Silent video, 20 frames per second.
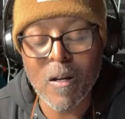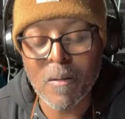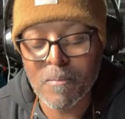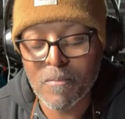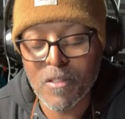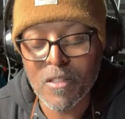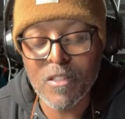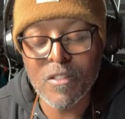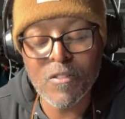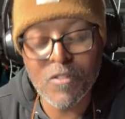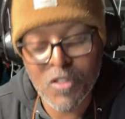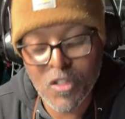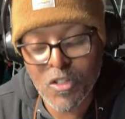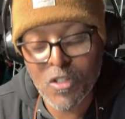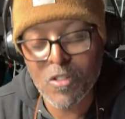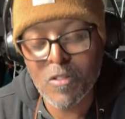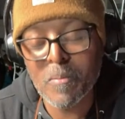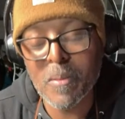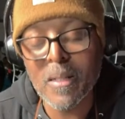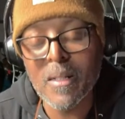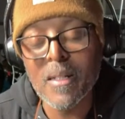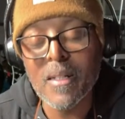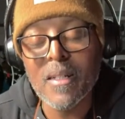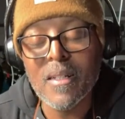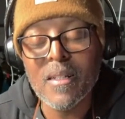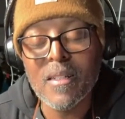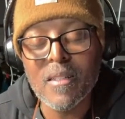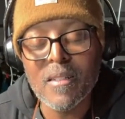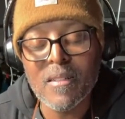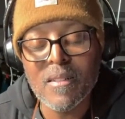YouTube
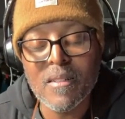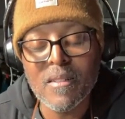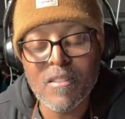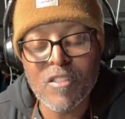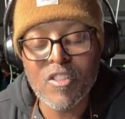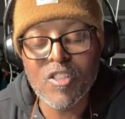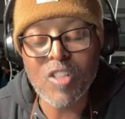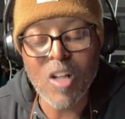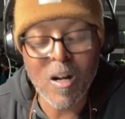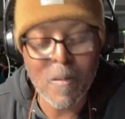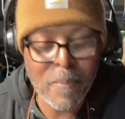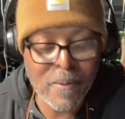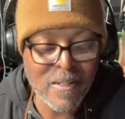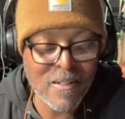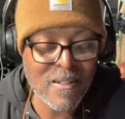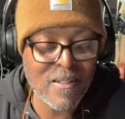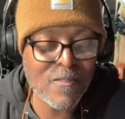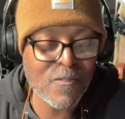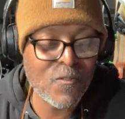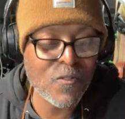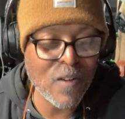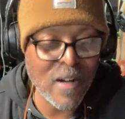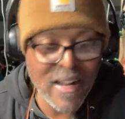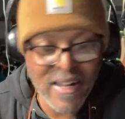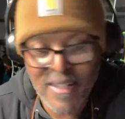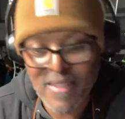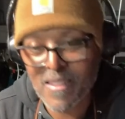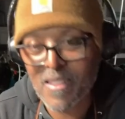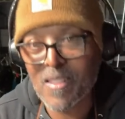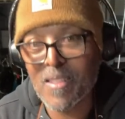sharpener
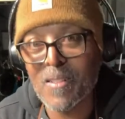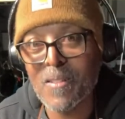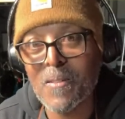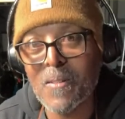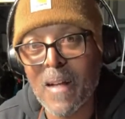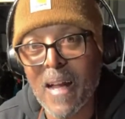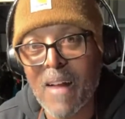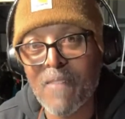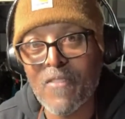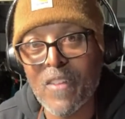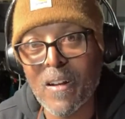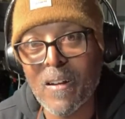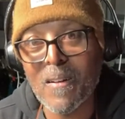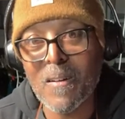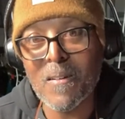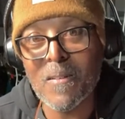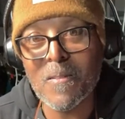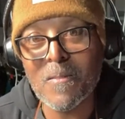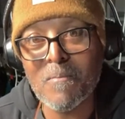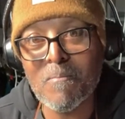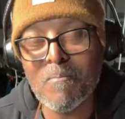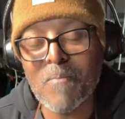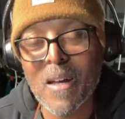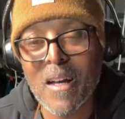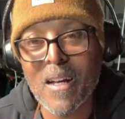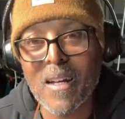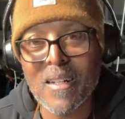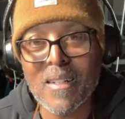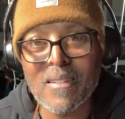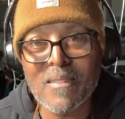friends who have their own
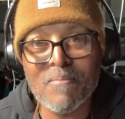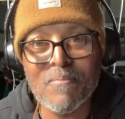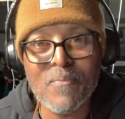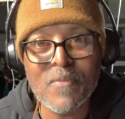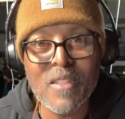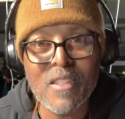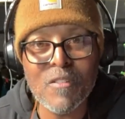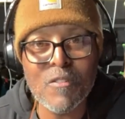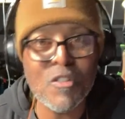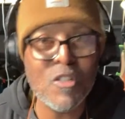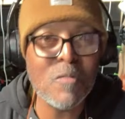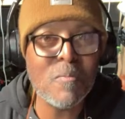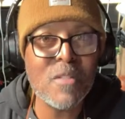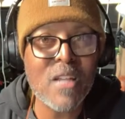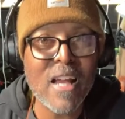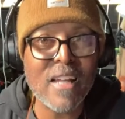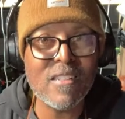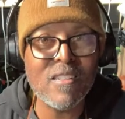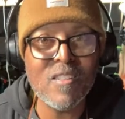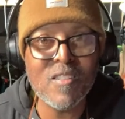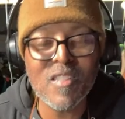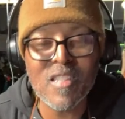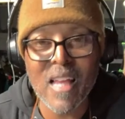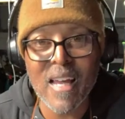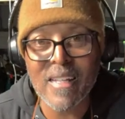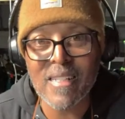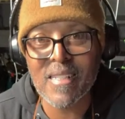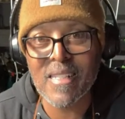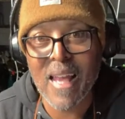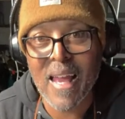YouTube channels,
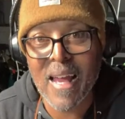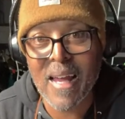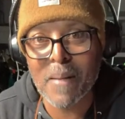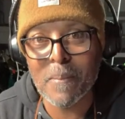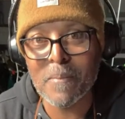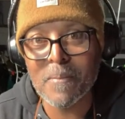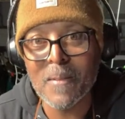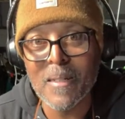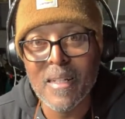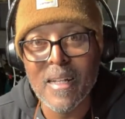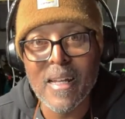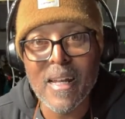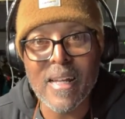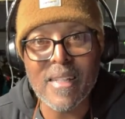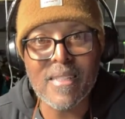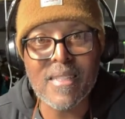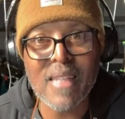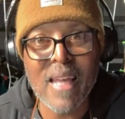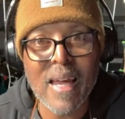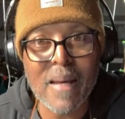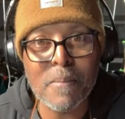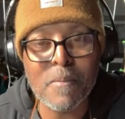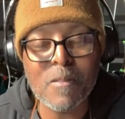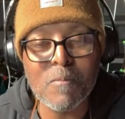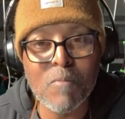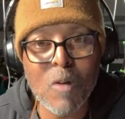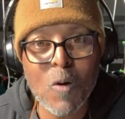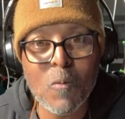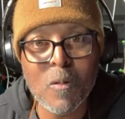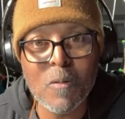like Sam at Sam's
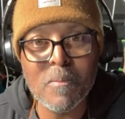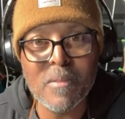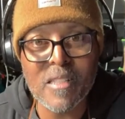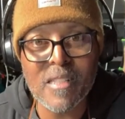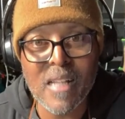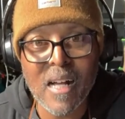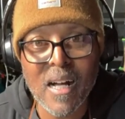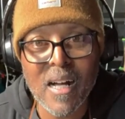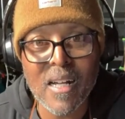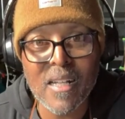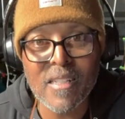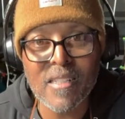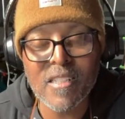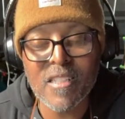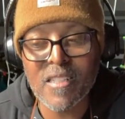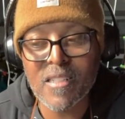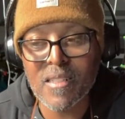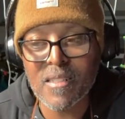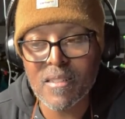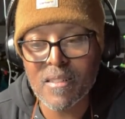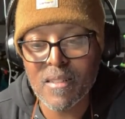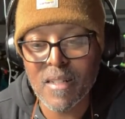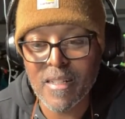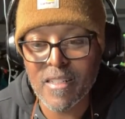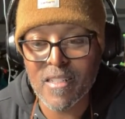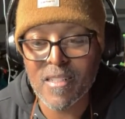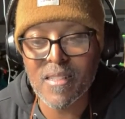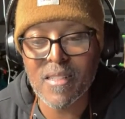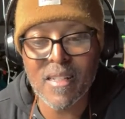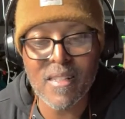Mobile Massage. I
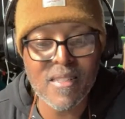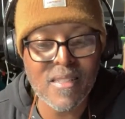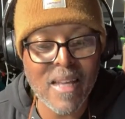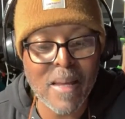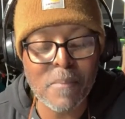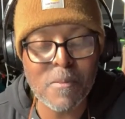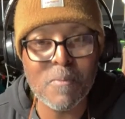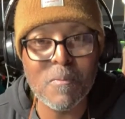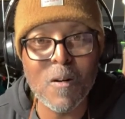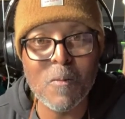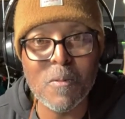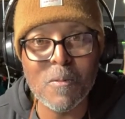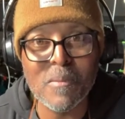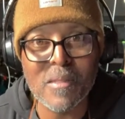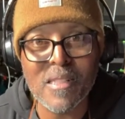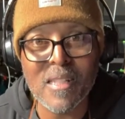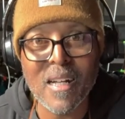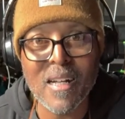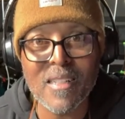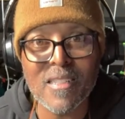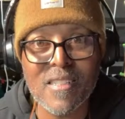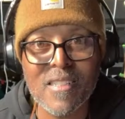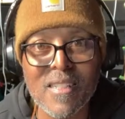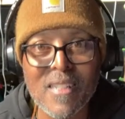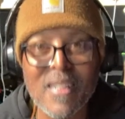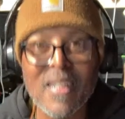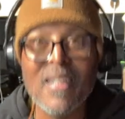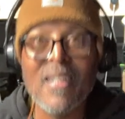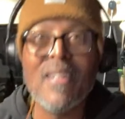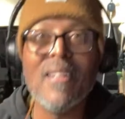just said Sam's Mobile Massage.
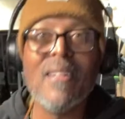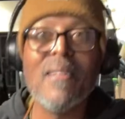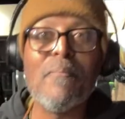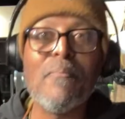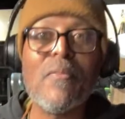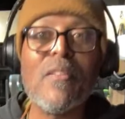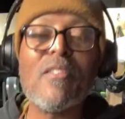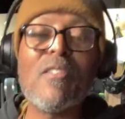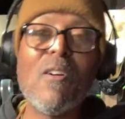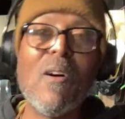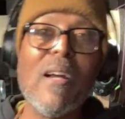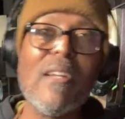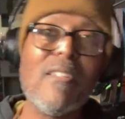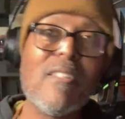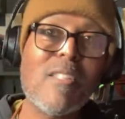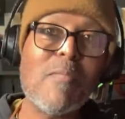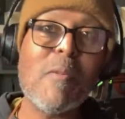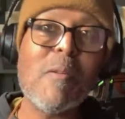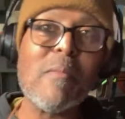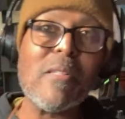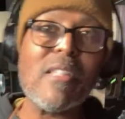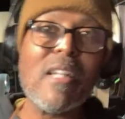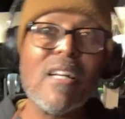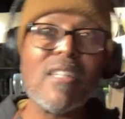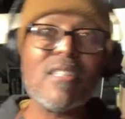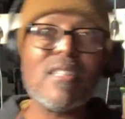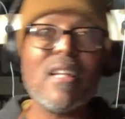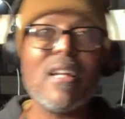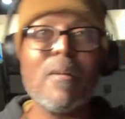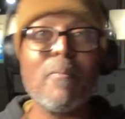So I used to be a
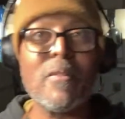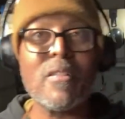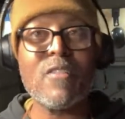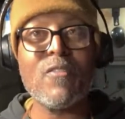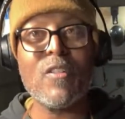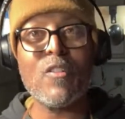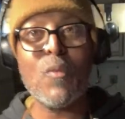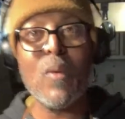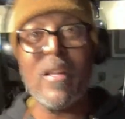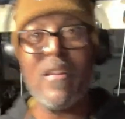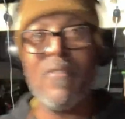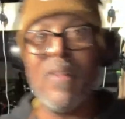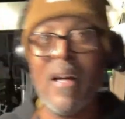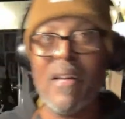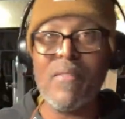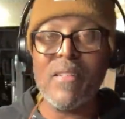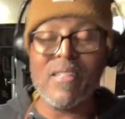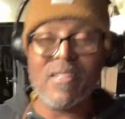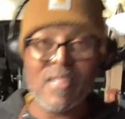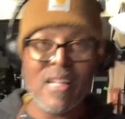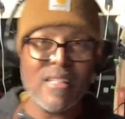massage therapist for 25 years.